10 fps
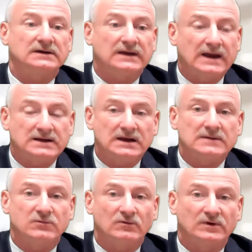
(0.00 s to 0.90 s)

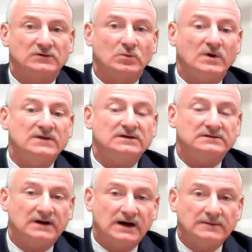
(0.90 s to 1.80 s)
gatekeeper is, when this
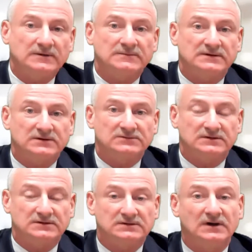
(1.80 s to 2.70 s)
time limitation
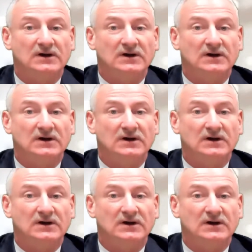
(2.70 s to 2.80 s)
is